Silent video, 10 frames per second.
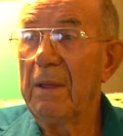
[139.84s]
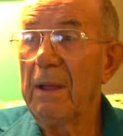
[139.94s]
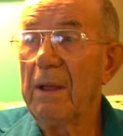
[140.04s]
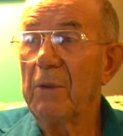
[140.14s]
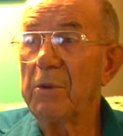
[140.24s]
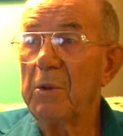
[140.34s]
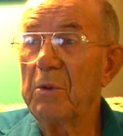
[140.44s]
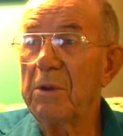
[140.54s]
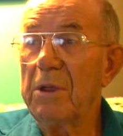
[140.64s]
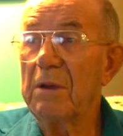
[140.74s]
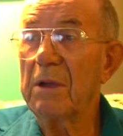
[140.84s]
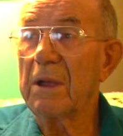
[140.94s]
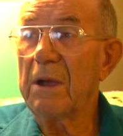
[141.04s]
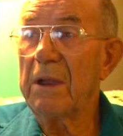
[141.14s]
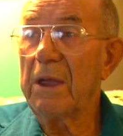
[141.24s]
I was the only young
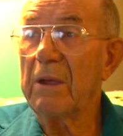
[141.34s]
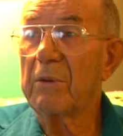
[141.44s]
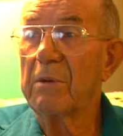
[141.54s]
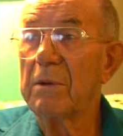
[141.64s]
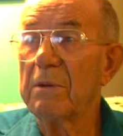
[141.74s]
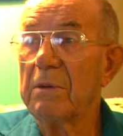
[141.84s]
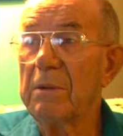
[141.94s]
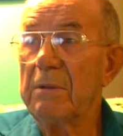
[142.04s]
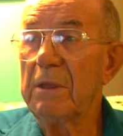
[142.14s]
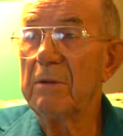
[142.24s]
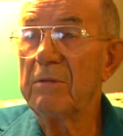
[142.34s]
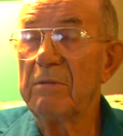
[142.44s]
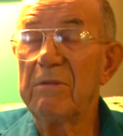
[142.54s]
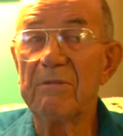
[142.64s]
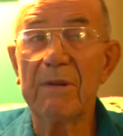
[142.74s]
guy in that crew, and there was
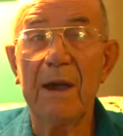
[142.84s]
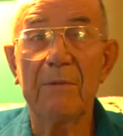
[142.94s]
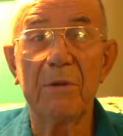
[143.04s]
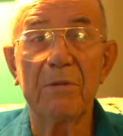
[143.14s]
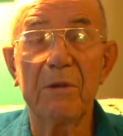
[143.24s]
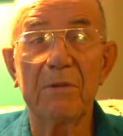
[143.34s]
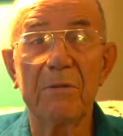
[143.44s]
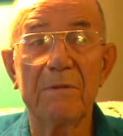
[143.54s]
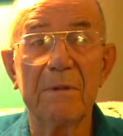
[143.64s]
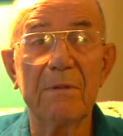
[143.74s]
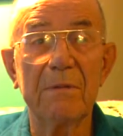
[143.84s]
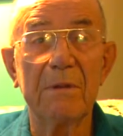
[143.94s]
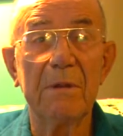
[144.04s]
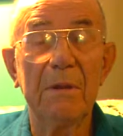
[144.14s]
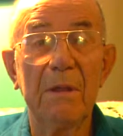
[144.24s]
5 or 6 of us,
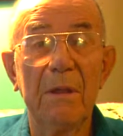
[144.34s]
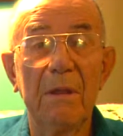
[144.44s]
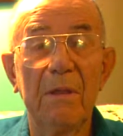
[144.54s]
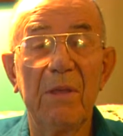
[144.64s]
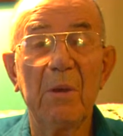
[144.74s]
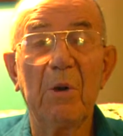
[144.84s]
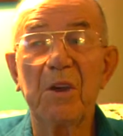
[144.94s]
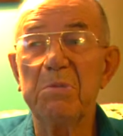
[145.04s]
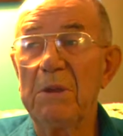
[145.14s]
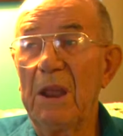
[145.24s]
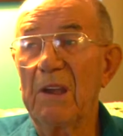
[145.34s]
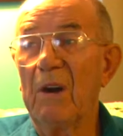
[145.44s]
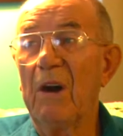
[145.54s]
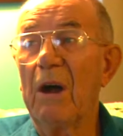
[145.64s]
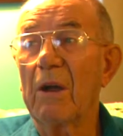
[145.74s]
and they watched me like a
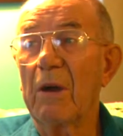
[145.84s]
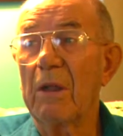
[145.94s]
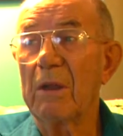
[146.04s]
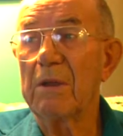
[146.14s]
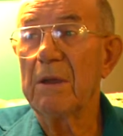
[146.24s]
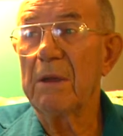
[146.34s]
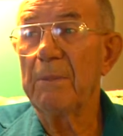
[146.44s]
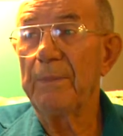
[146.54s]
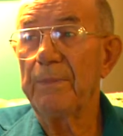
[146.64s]
hawk all the time.